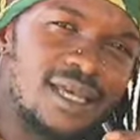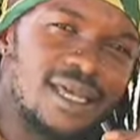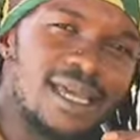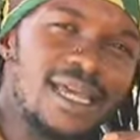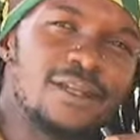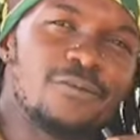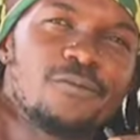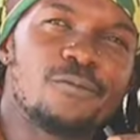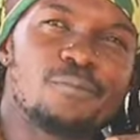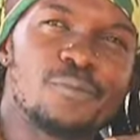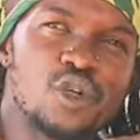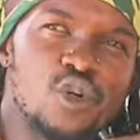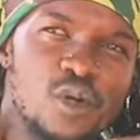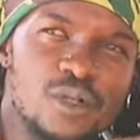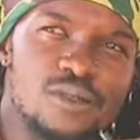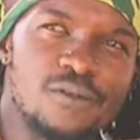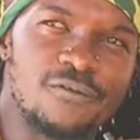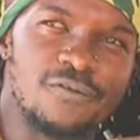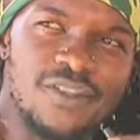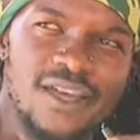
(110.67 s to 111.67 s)
And
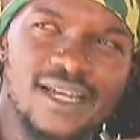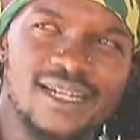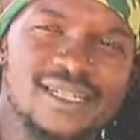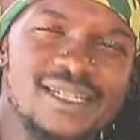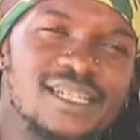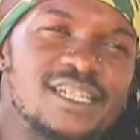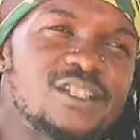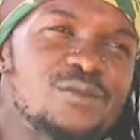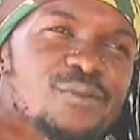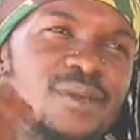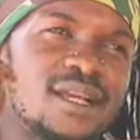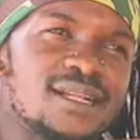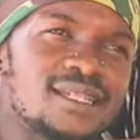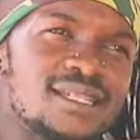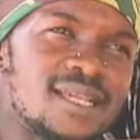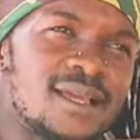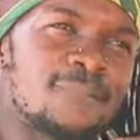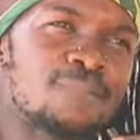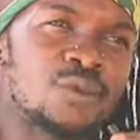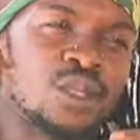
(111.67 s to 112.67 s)
because of that, it
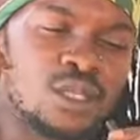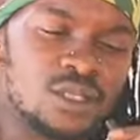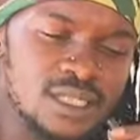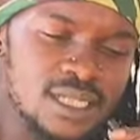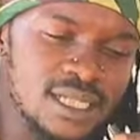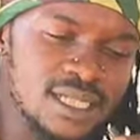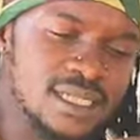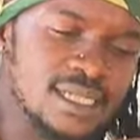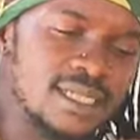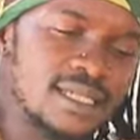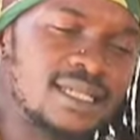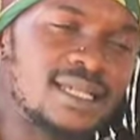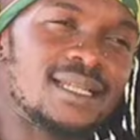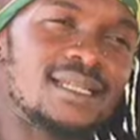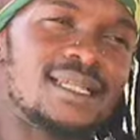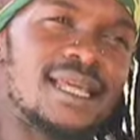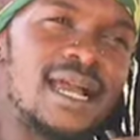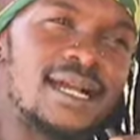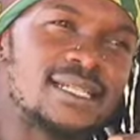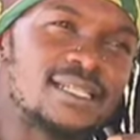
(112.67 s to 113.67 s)
makes, since
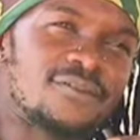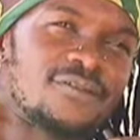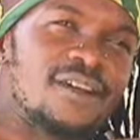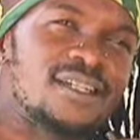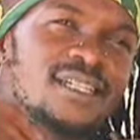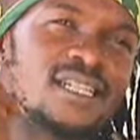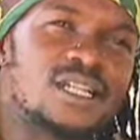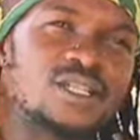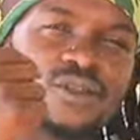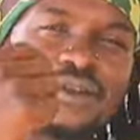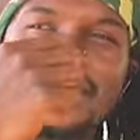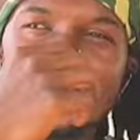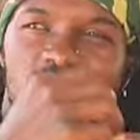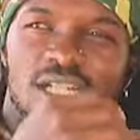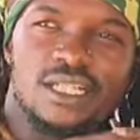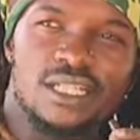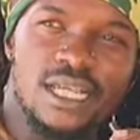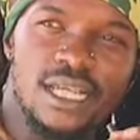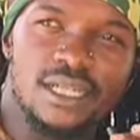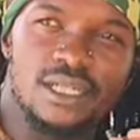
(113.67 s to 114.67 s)
they activate insulin
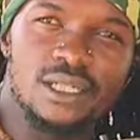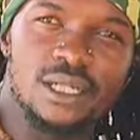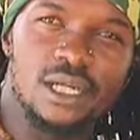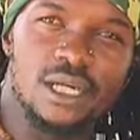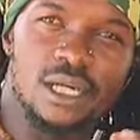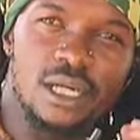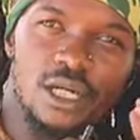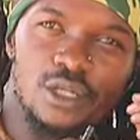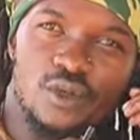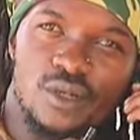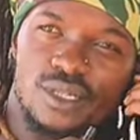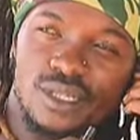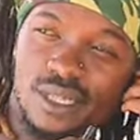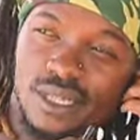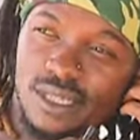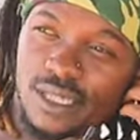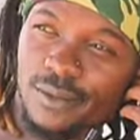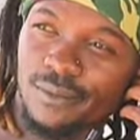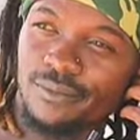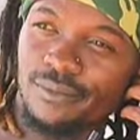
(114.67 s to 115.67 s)
inside your
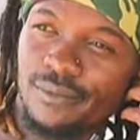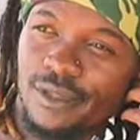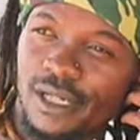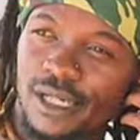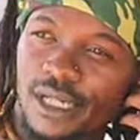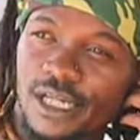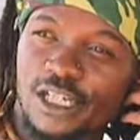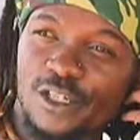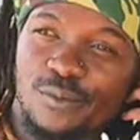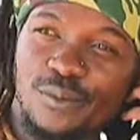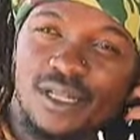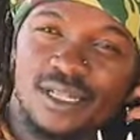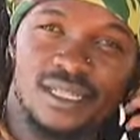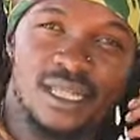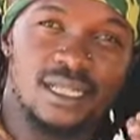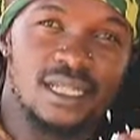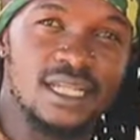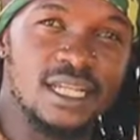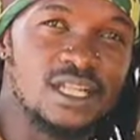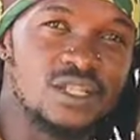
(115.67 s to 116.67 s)
system, it means
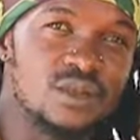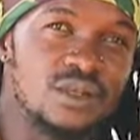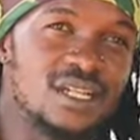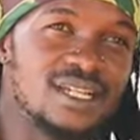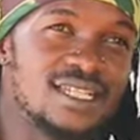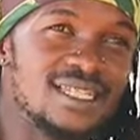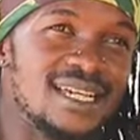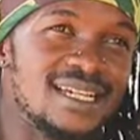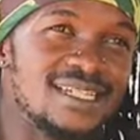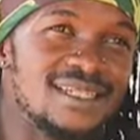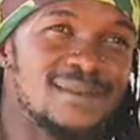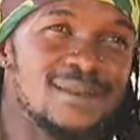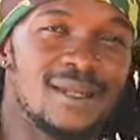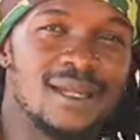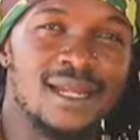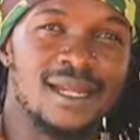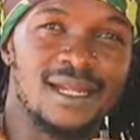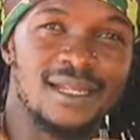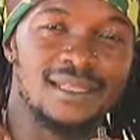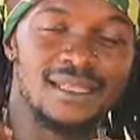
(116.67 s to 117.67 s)
that insulin is
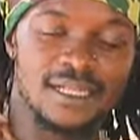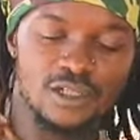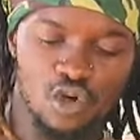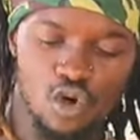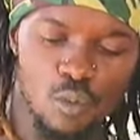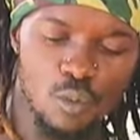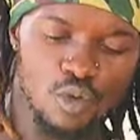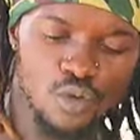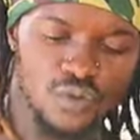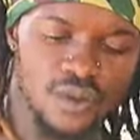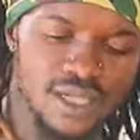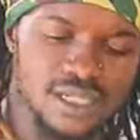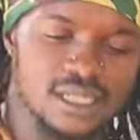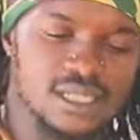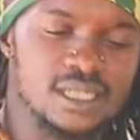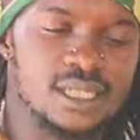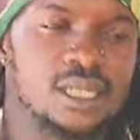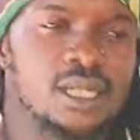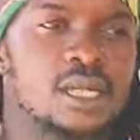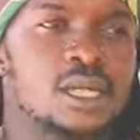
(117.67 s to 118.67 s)
that hormone
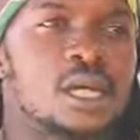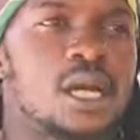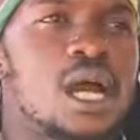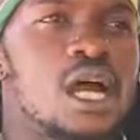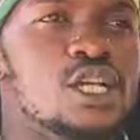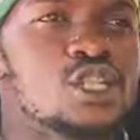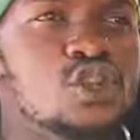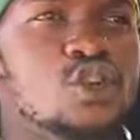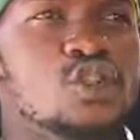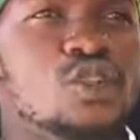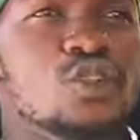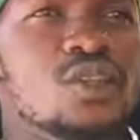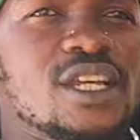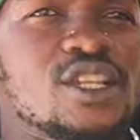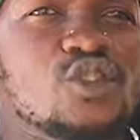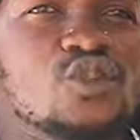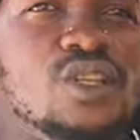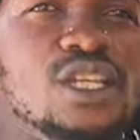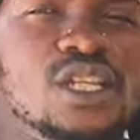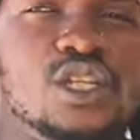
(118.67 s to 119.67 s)
that shows you
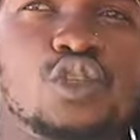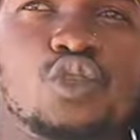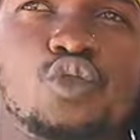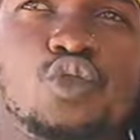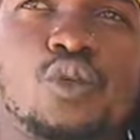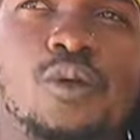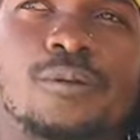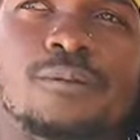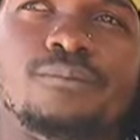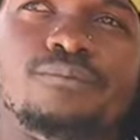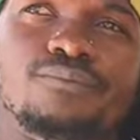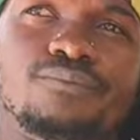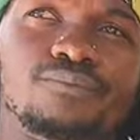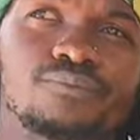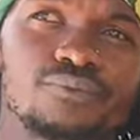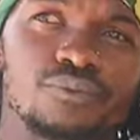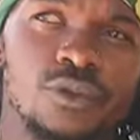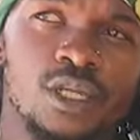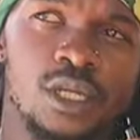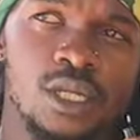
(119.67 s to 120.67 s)
that you need to,
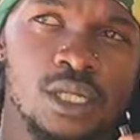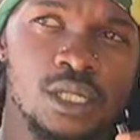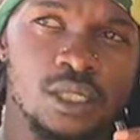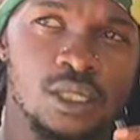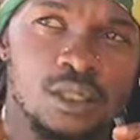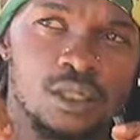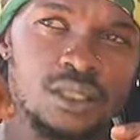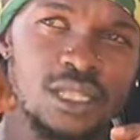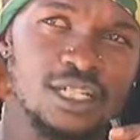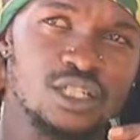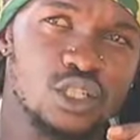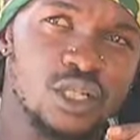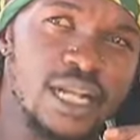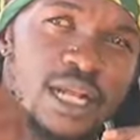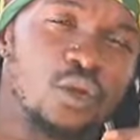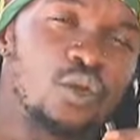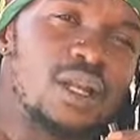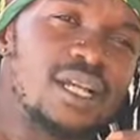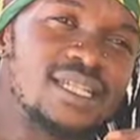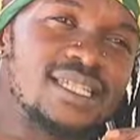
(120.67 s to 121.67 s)
that
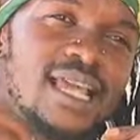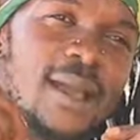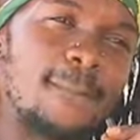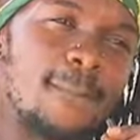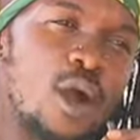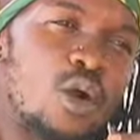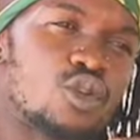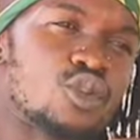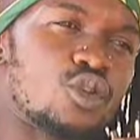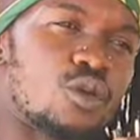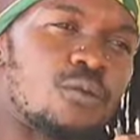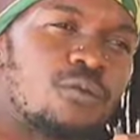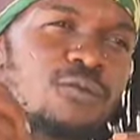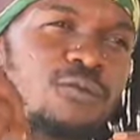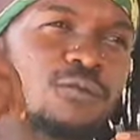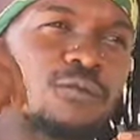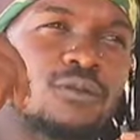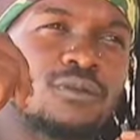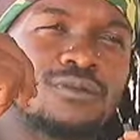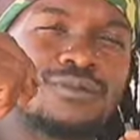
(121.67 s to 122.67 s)
regulates the amount
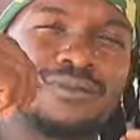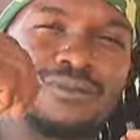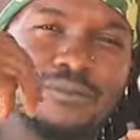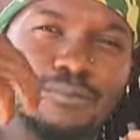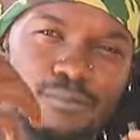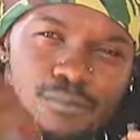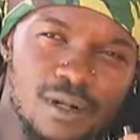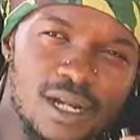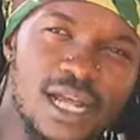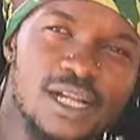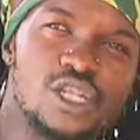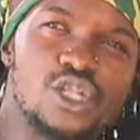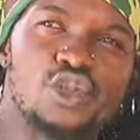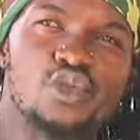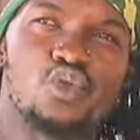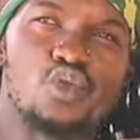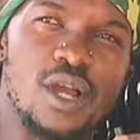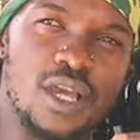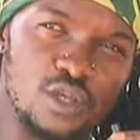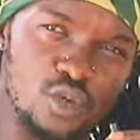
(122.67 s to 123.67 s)
of blood
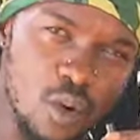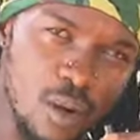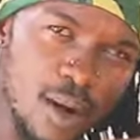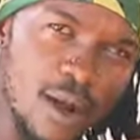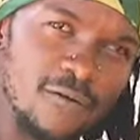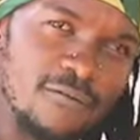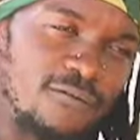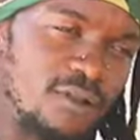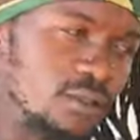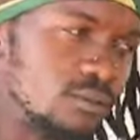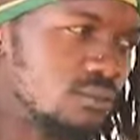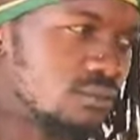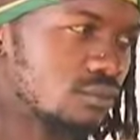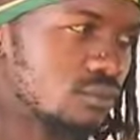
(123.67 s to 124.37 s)
sugar you're having.